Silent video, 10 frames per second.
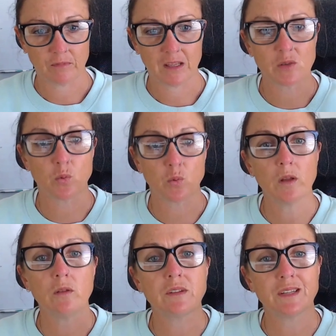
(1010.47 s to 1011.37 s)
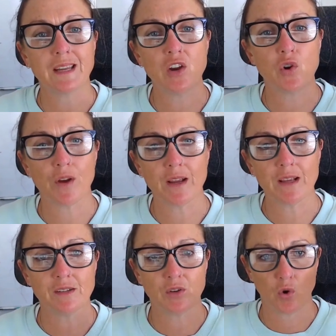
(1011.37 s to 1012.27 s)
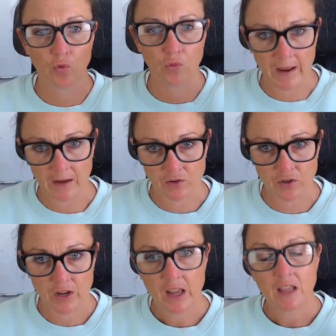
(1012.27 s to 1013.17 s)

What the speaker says: This will decrease your range.